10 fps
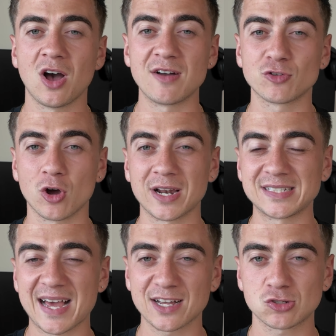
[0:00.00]
I've got a
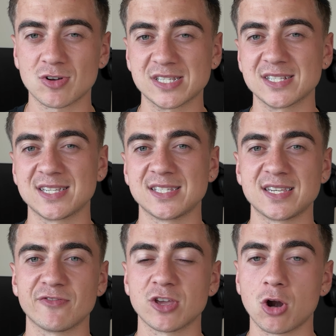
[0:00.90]
tax residency
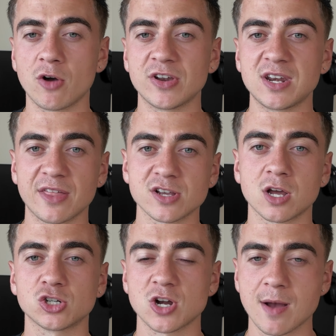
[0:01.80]
certificate of another country.